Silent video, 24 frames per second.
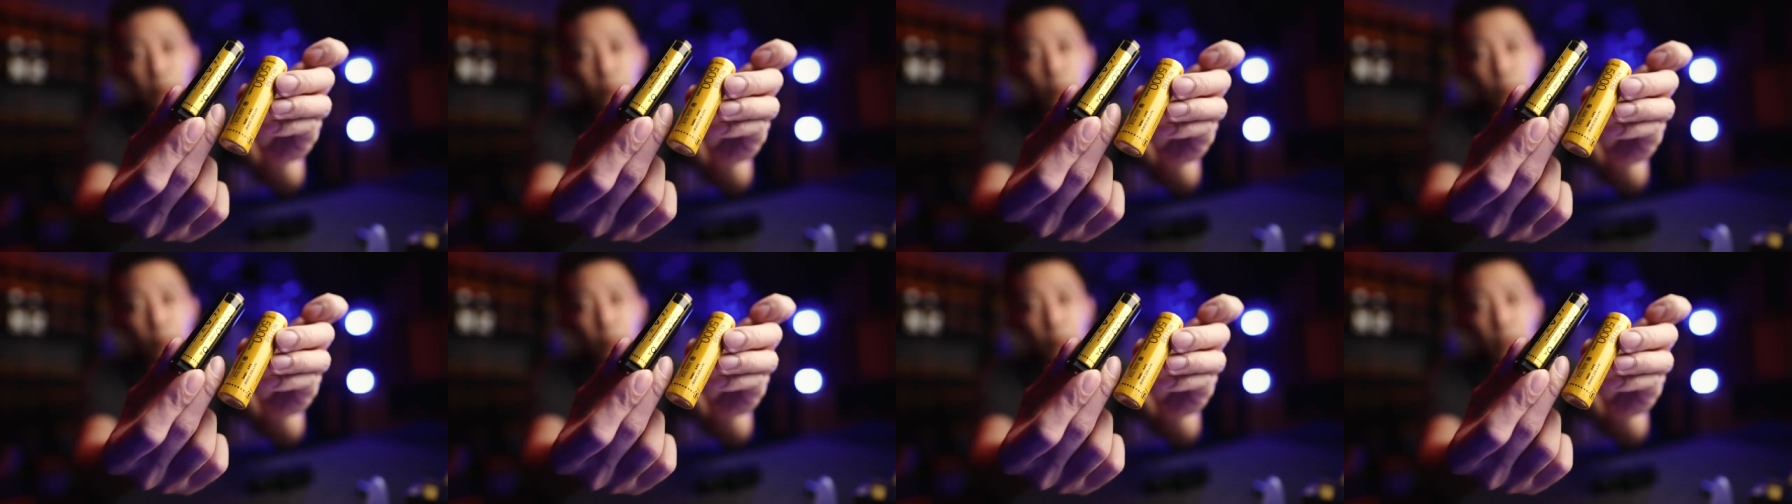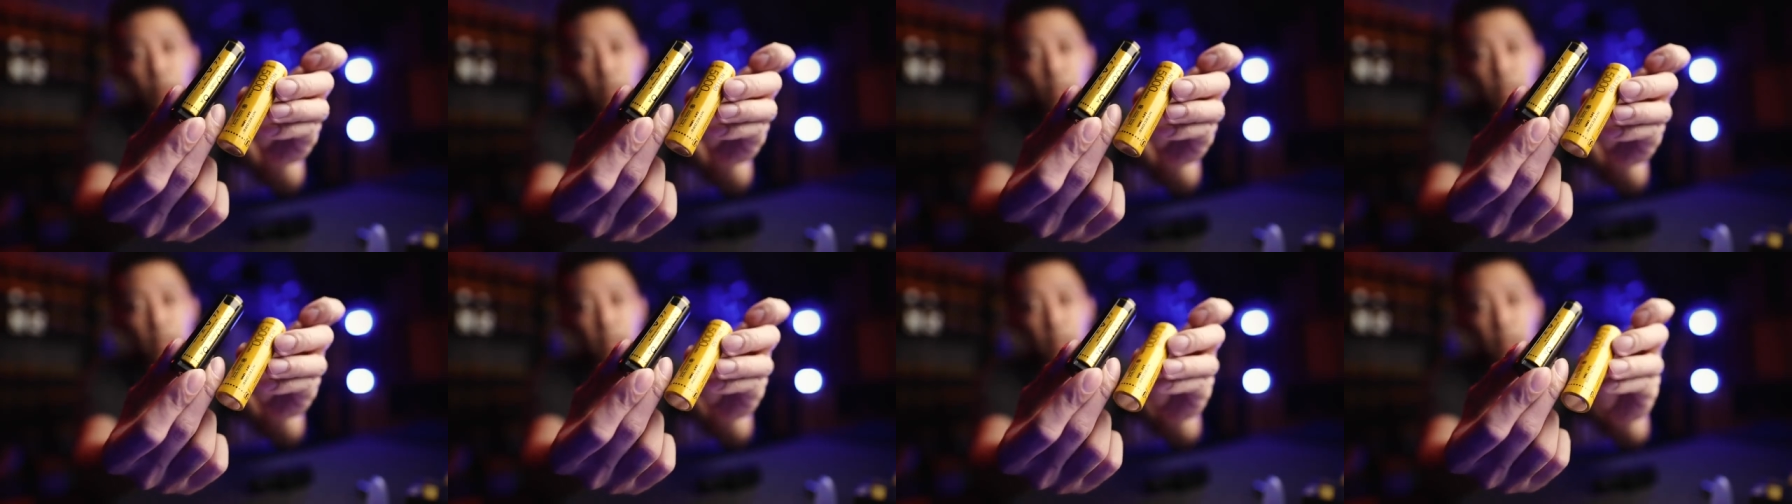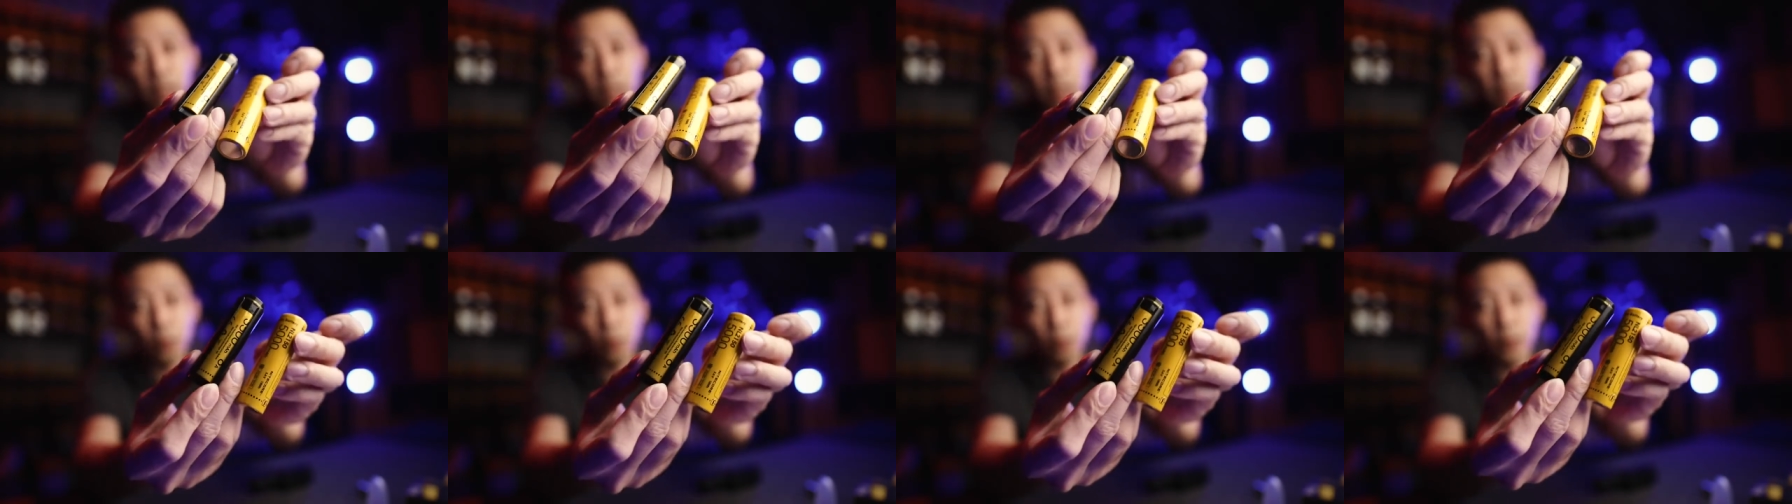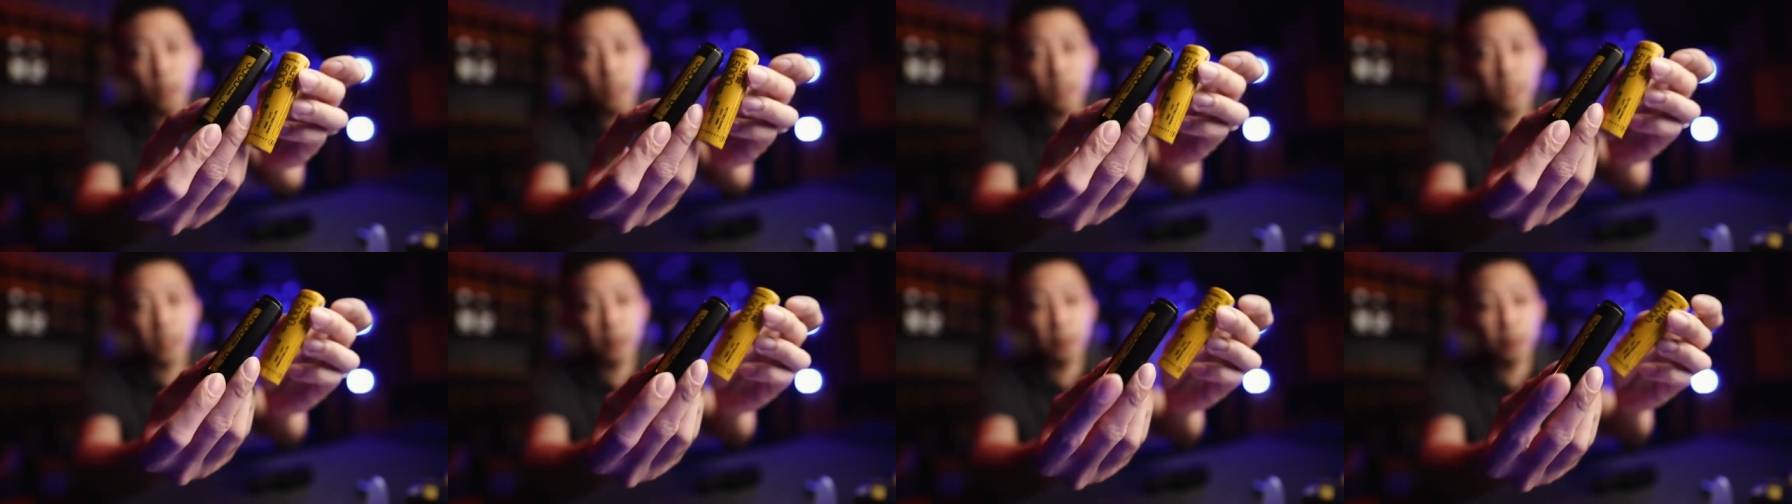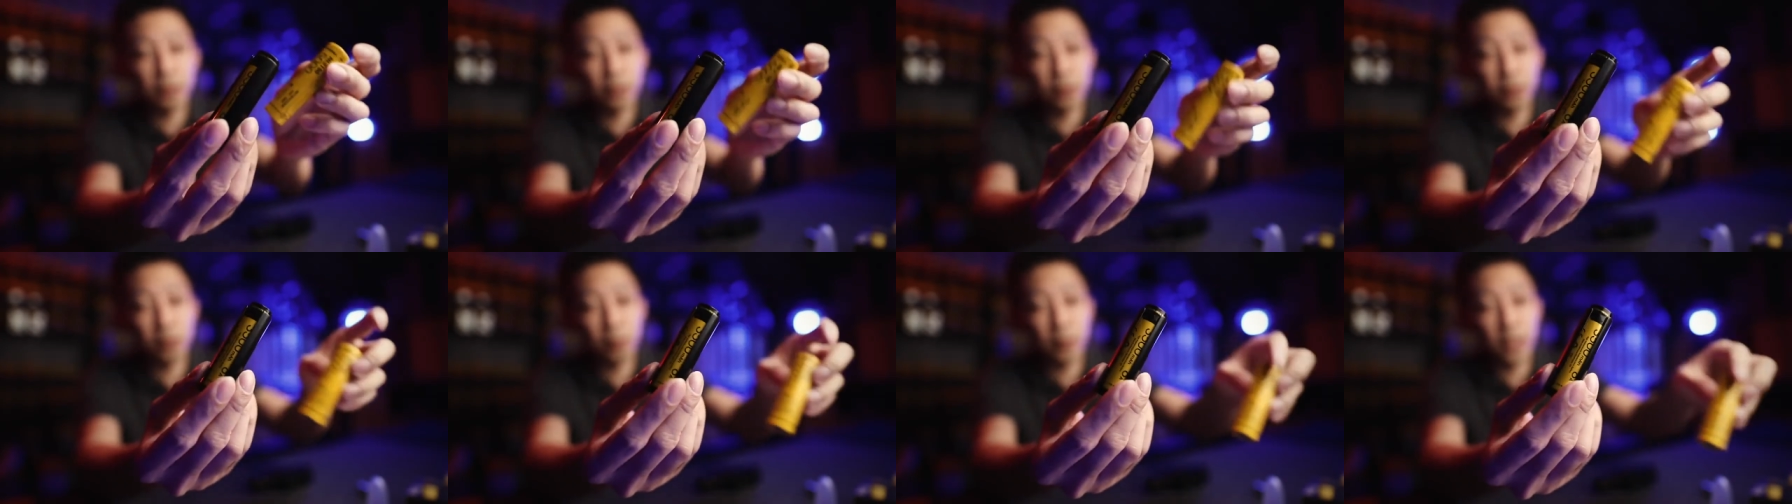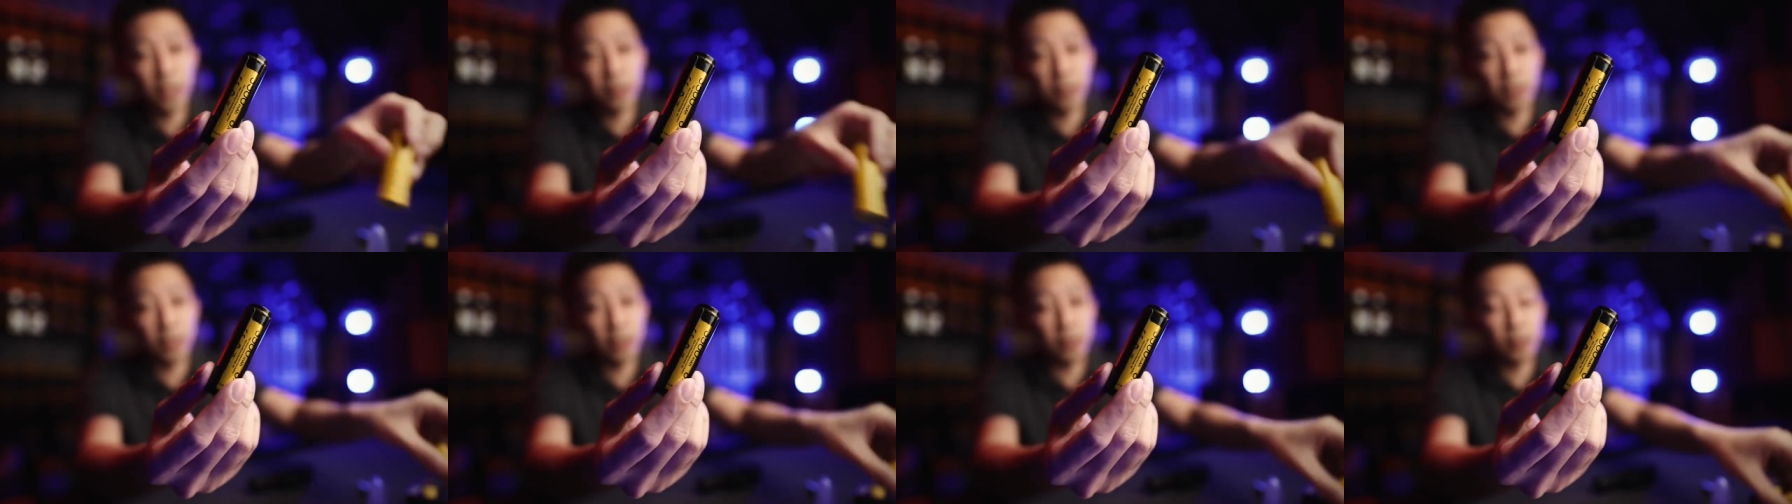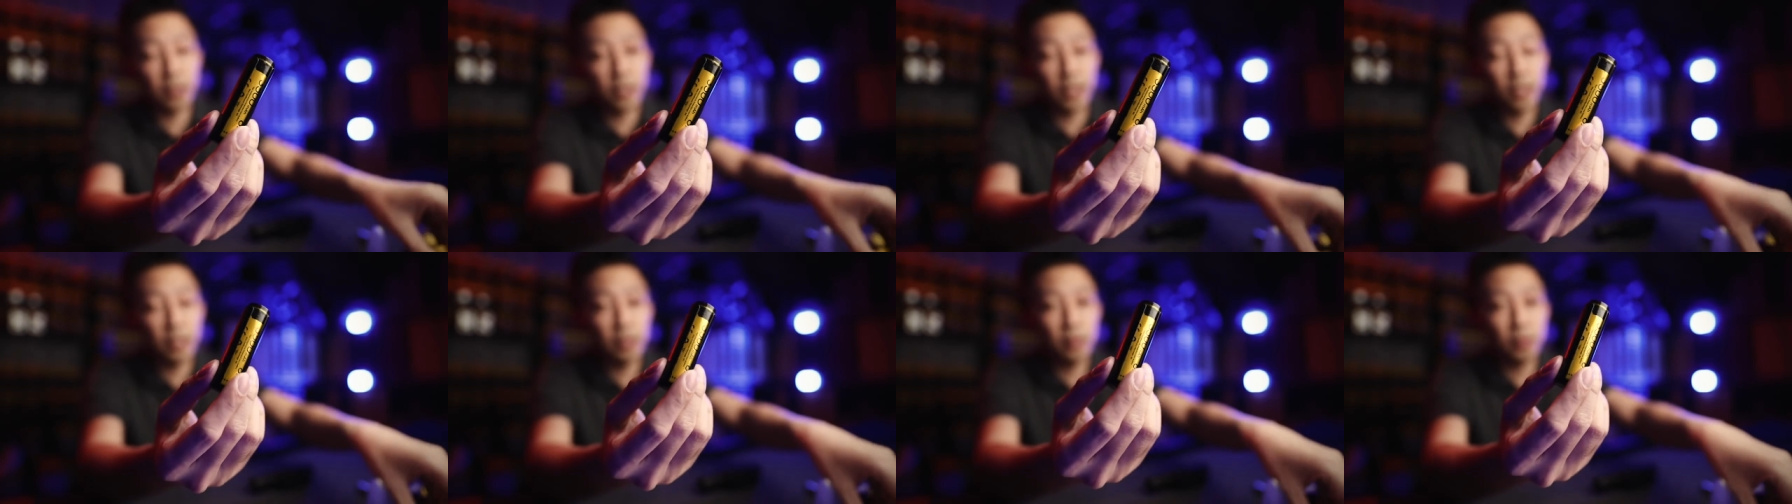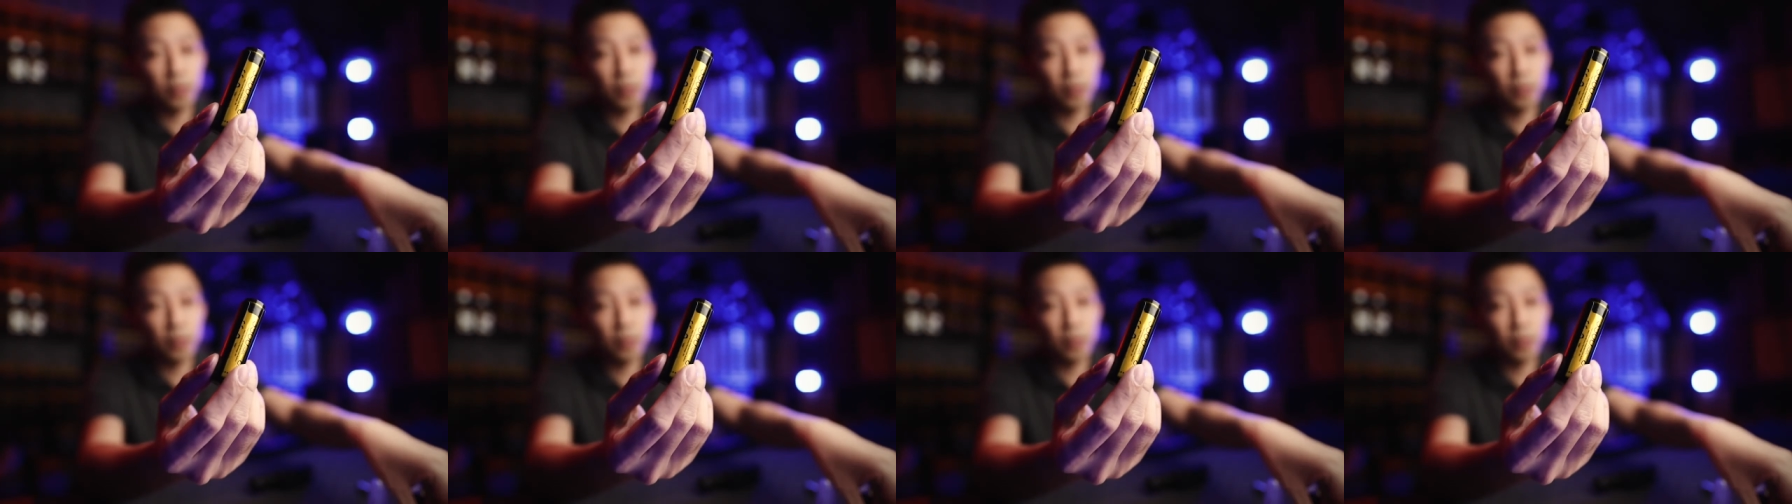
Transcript: you would uh 21700 batteries, okay?